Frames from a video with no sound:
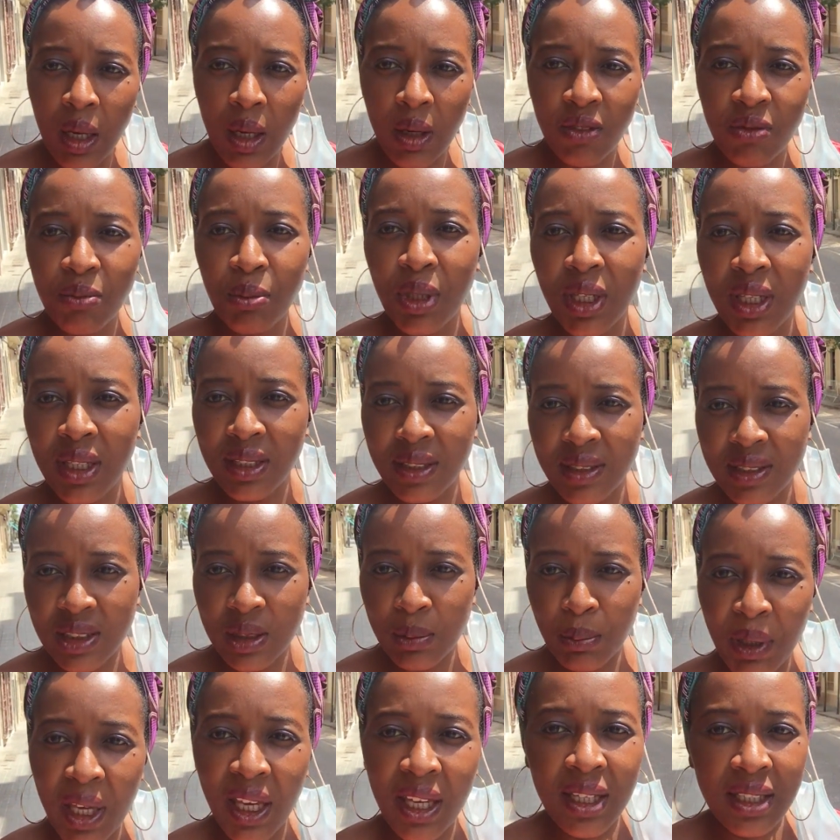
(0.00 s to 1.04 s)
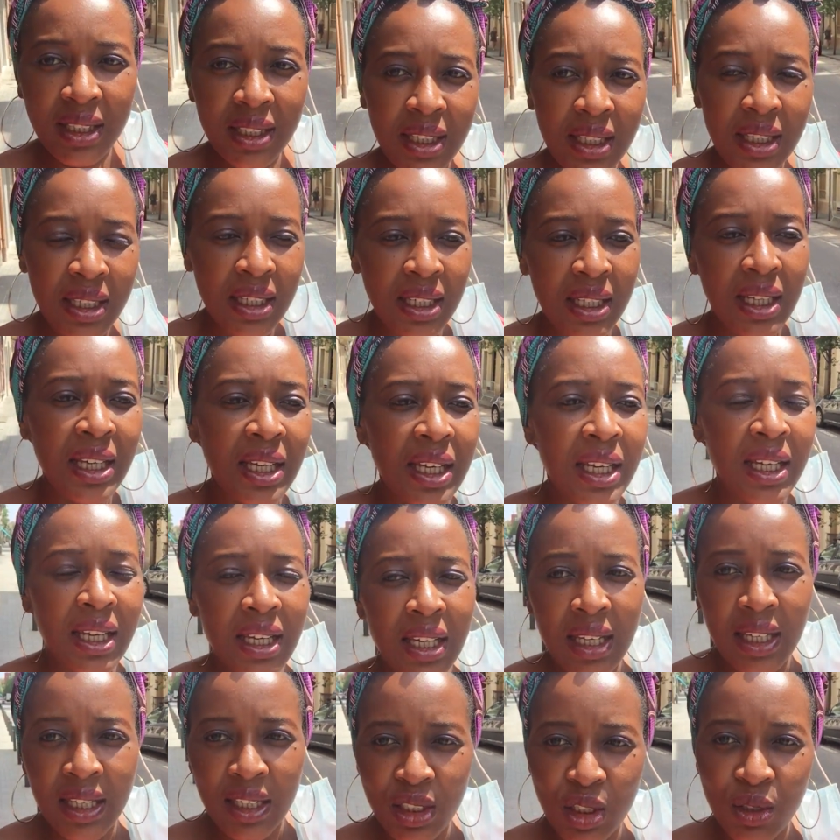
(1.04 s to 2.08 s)
of being in Spain
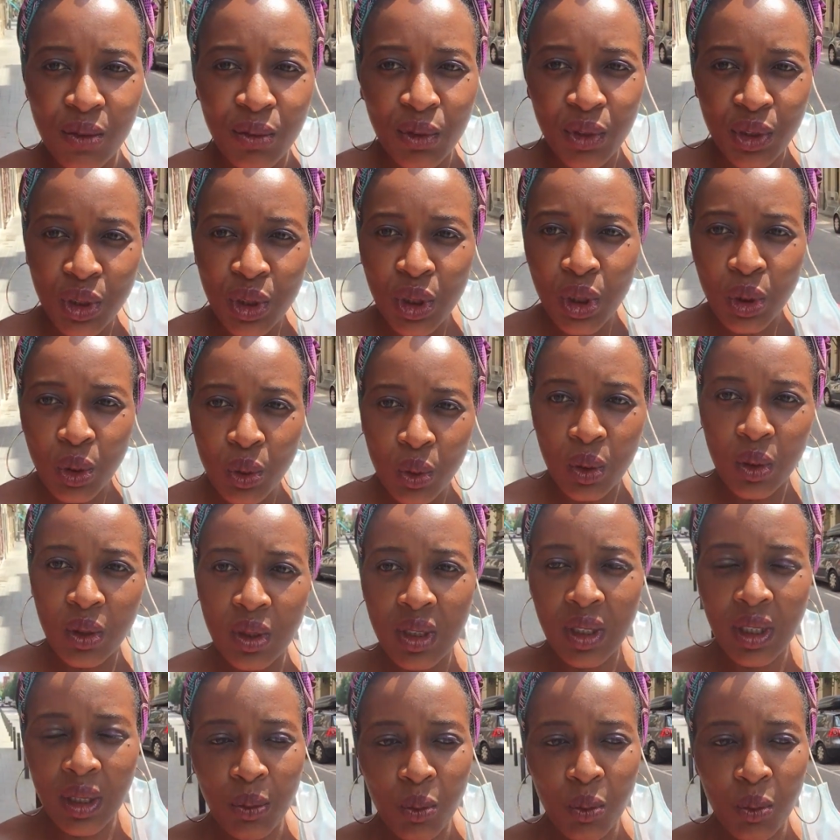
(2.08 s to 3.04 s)
is for school.